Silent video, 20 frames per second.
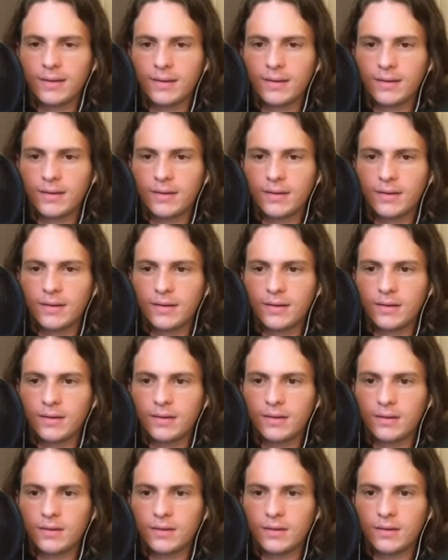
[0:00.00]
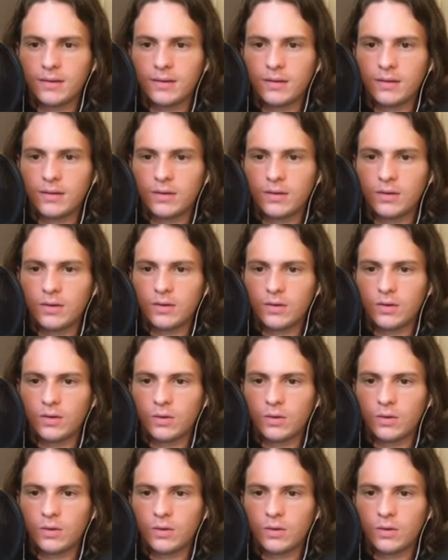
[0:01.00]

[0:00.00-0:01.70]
No one is speaking in this clip.